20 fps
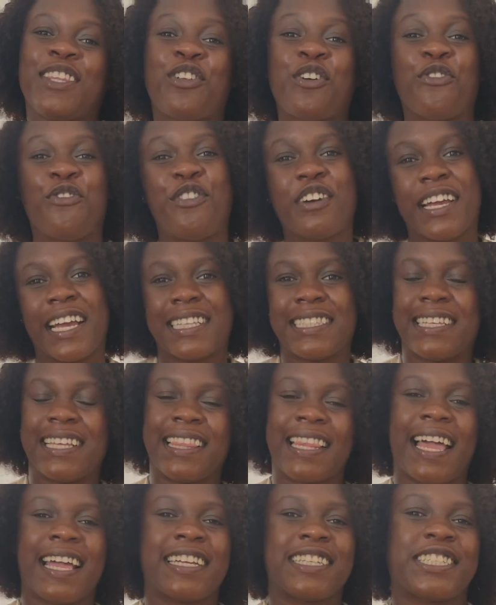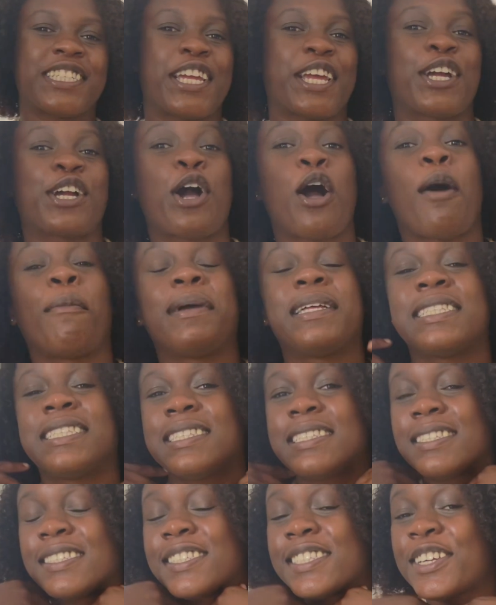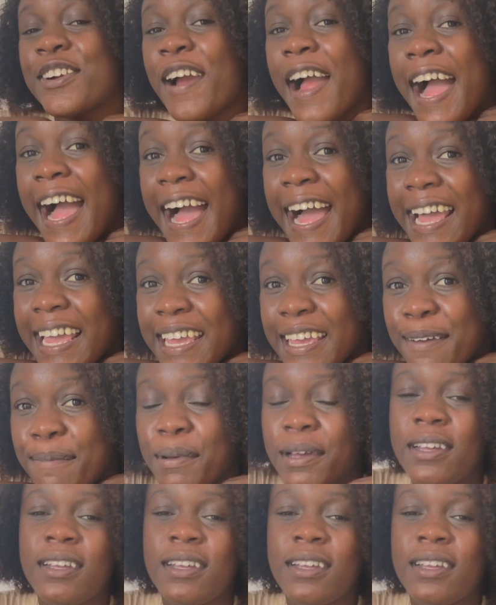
Don't forget to like, share, comment, subscribe.